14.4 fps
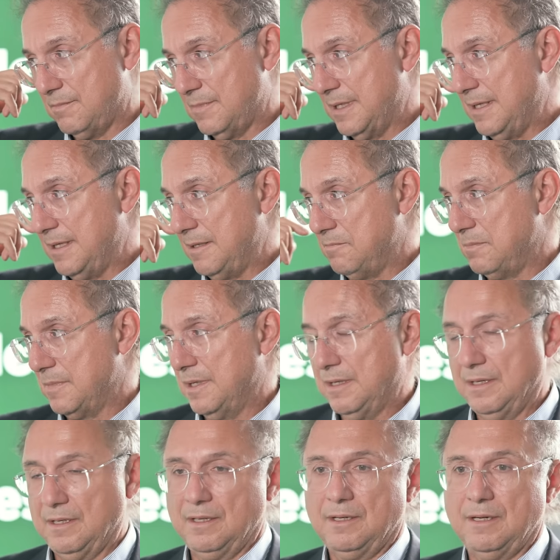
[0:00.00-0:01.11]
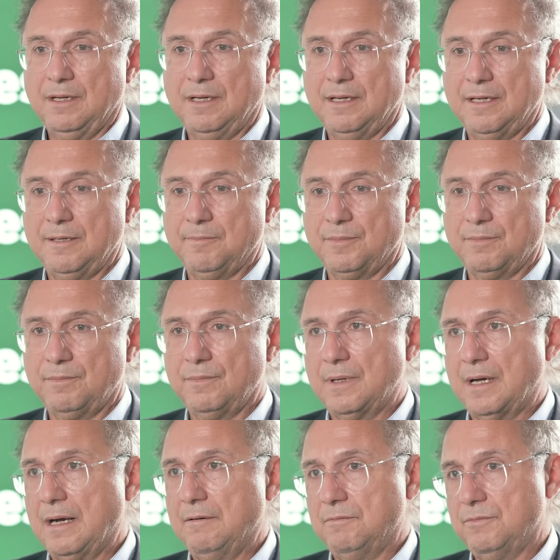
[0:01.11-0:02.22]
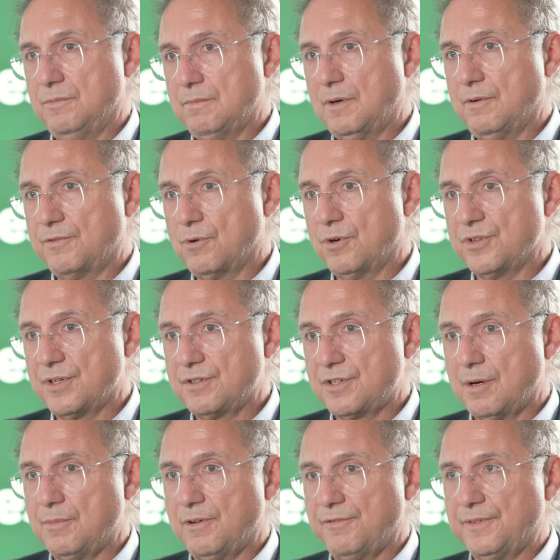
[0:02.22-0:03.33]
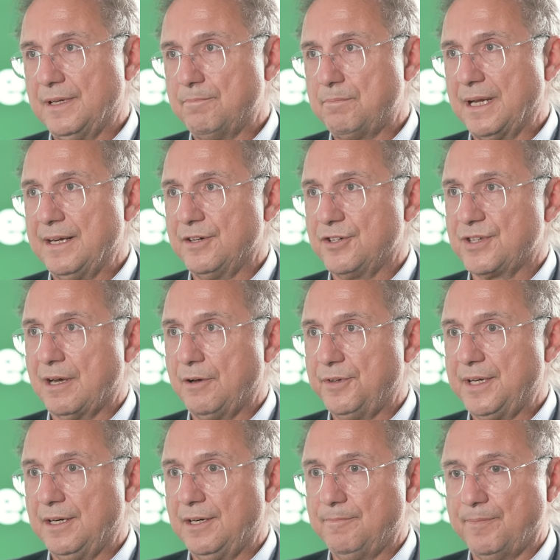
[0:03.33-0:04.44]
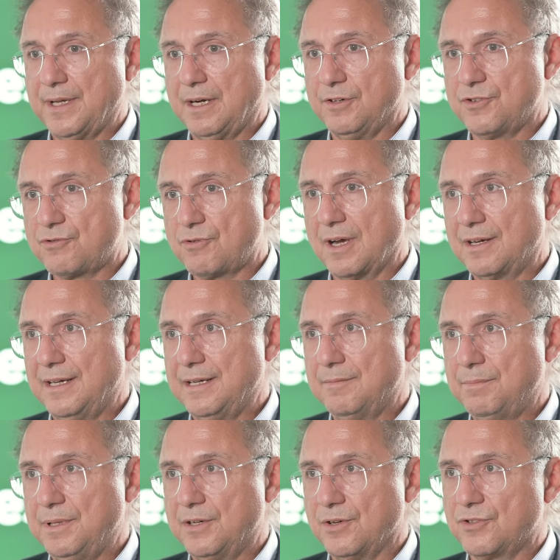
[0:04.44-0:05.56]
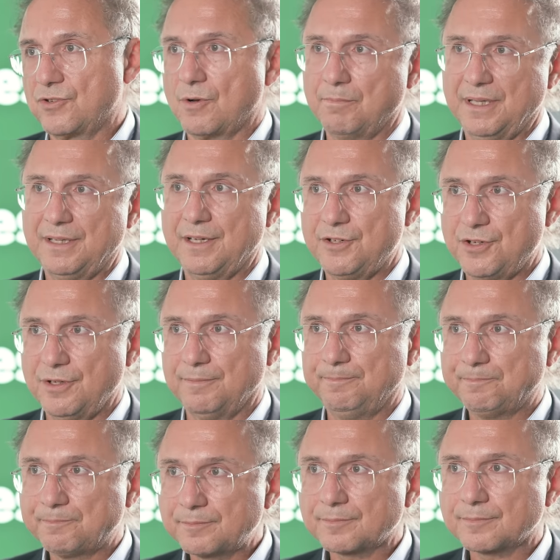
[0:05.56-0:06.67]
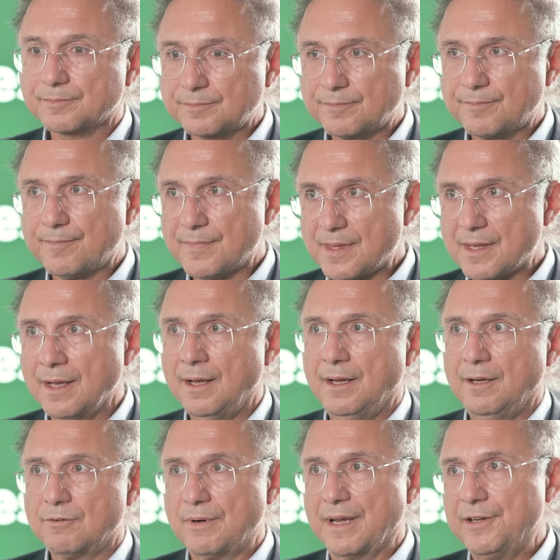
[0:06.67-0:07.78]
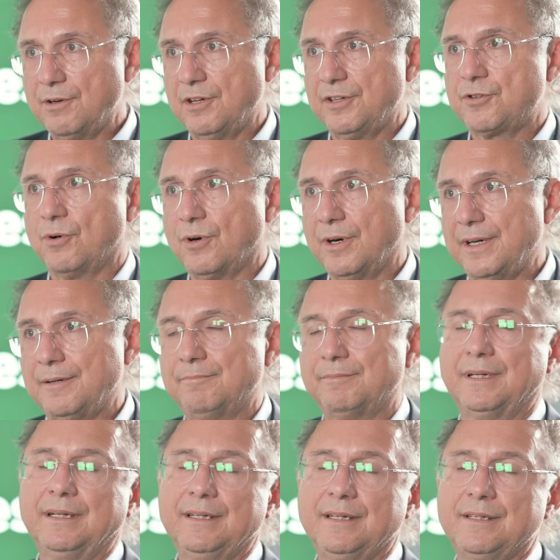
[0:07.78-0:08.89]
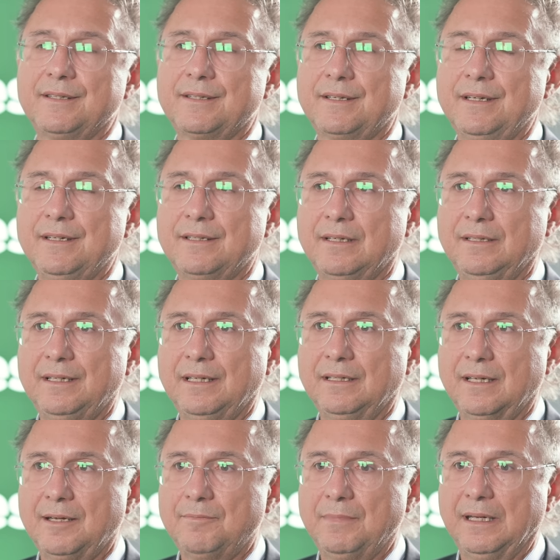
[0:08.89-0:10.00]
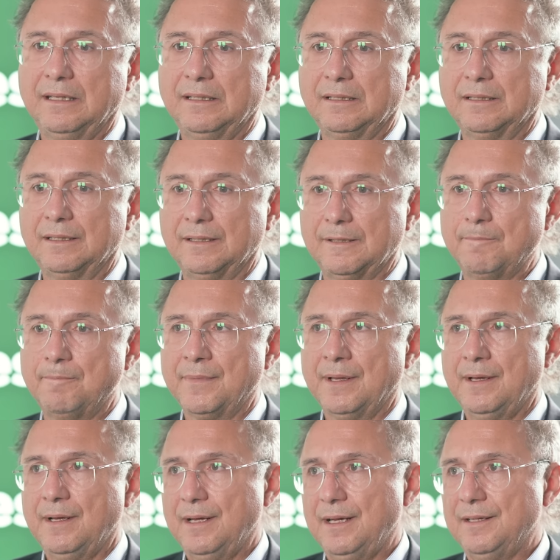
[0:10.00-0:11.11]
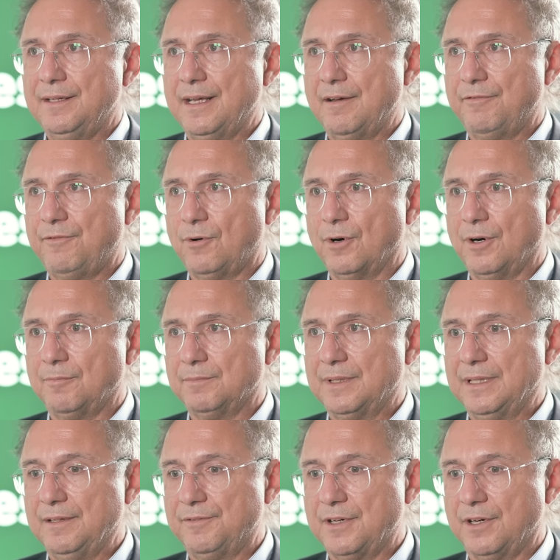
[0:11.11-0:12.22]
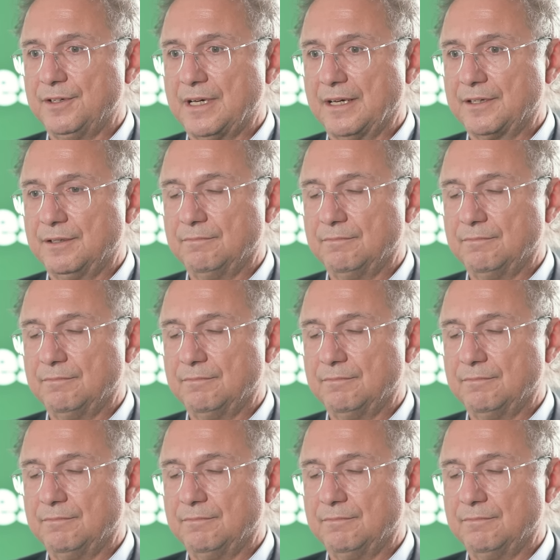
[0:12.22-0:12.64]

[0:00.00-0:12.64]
of course, some of the players out there are struggling because competition, regulatory is hitting them, and therefore, if they're not